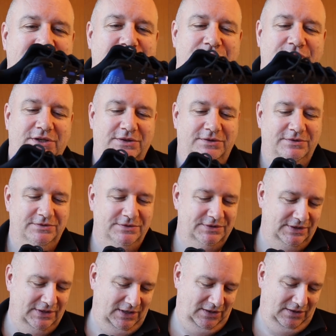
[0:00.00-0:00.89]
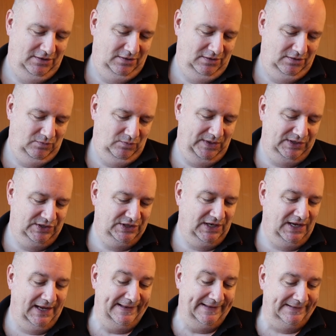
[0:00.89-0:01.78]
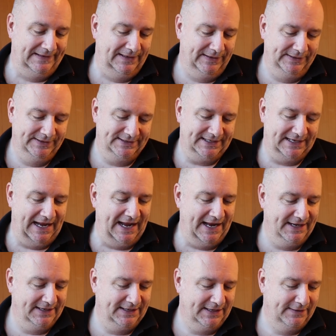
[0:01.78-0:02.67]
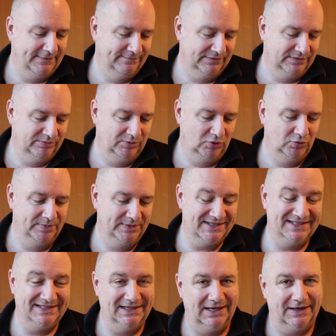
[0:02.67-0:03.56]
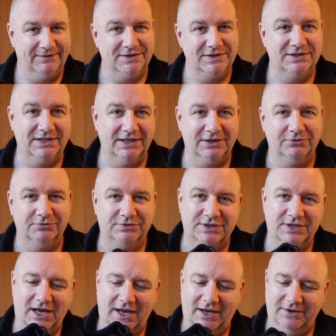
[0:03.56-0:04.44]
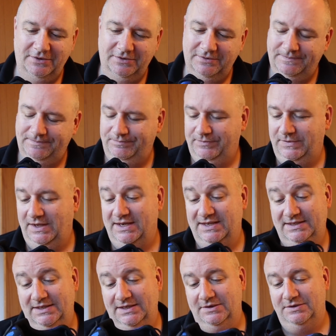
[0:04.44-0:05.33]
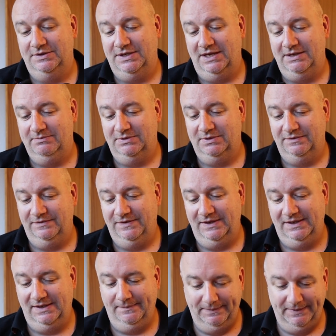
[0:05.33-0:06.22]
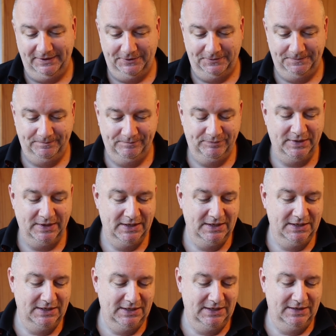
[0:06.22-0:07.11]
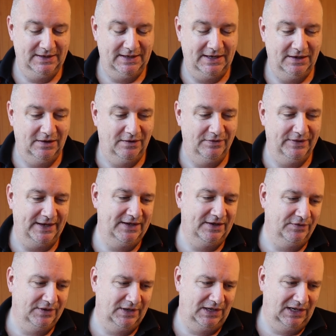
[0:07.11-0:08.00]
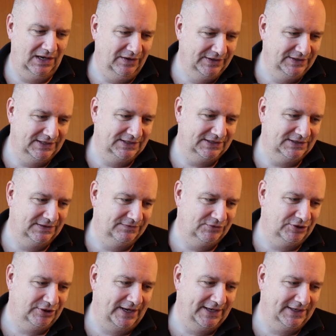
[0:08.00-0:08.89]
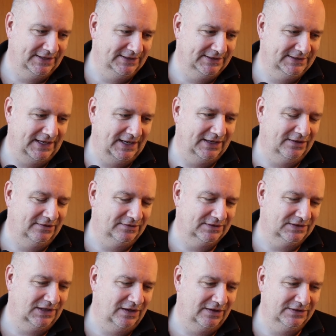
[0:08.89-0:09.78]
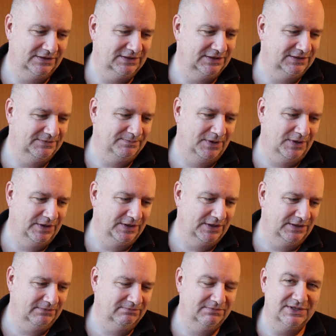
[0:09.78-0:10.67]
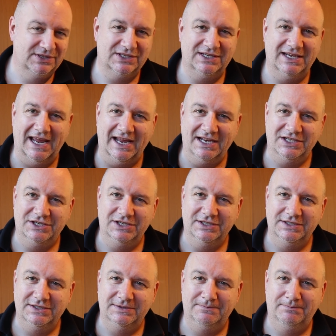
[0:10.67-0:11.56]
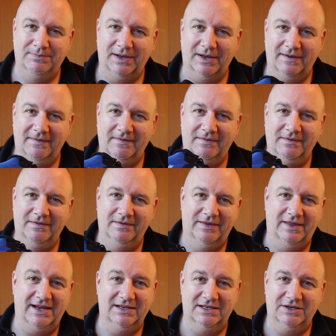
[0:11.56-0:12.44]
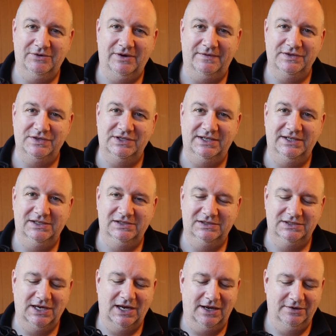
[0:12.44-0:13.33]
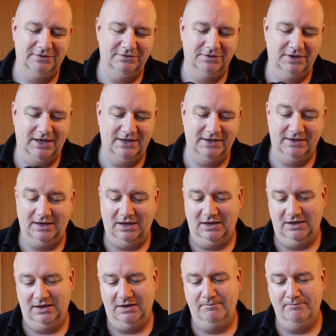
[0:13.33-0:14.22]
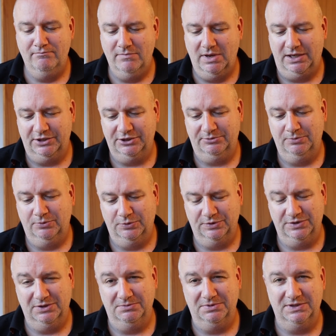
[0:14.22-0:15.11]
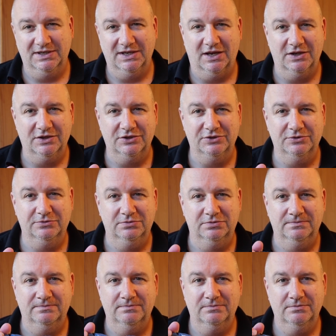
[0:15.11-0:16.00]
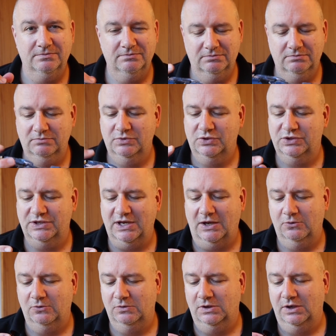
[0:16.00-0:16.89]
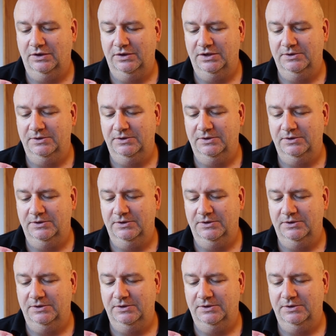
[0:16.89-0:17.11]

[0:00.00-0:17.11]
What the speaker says: shoes which are light and comfortable but still have a steel toe, and these do seem to fit the bill. They're not the lightest of trainers, they're not as light as my Skechers, but they do have a steel toe and a much more substantial sole on